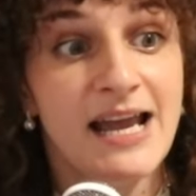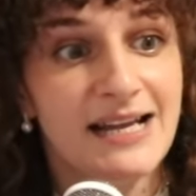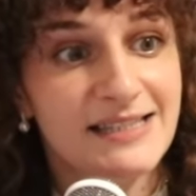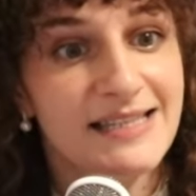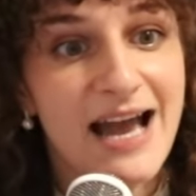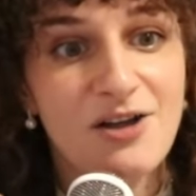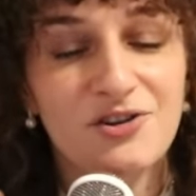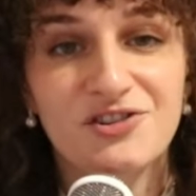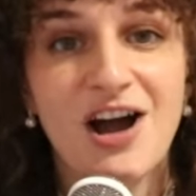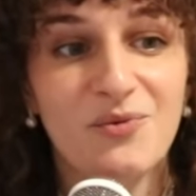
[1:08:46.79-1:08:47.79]
And see how
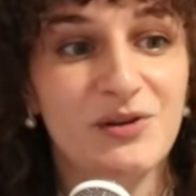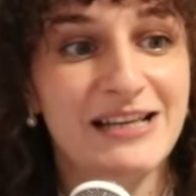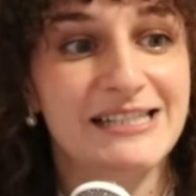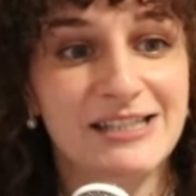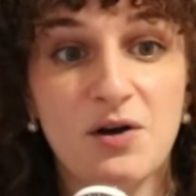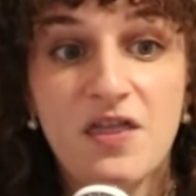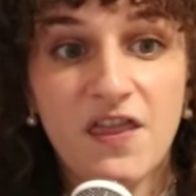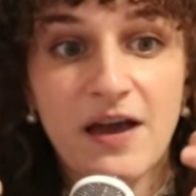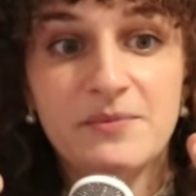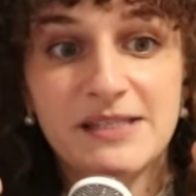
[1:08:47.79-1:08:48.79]
they're not really still
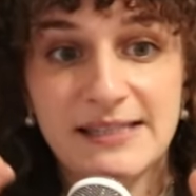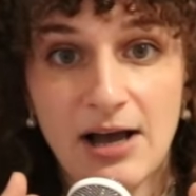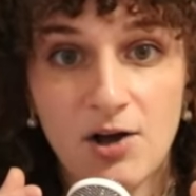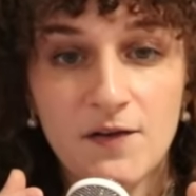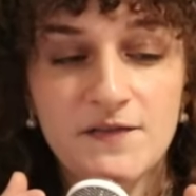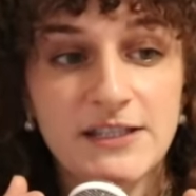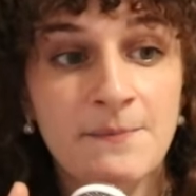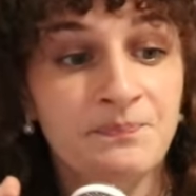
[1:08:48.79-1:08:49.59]
themselves.